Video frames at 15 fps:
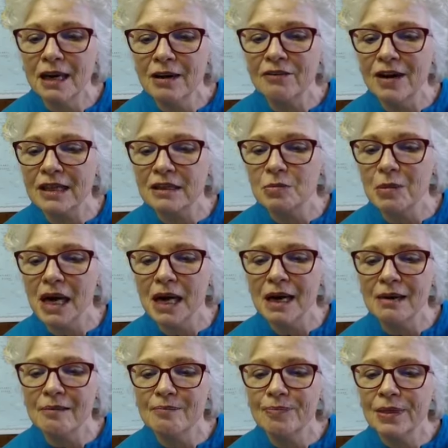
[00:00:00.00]
Fatma?
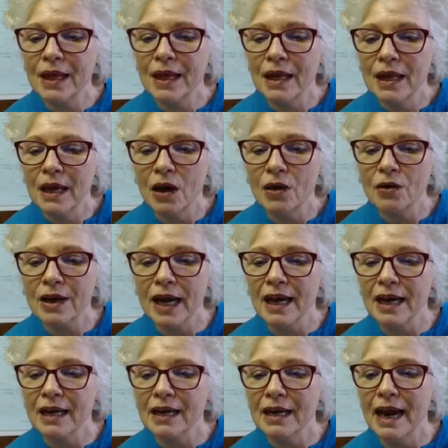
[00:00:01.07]

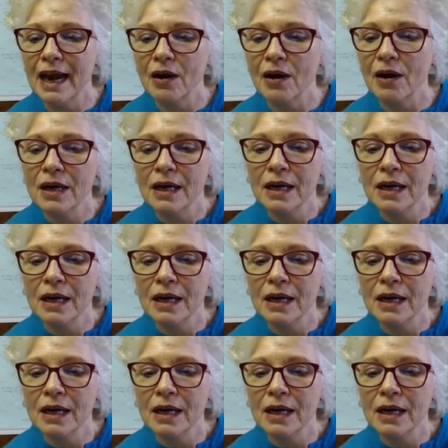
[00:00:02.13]
Okay, now.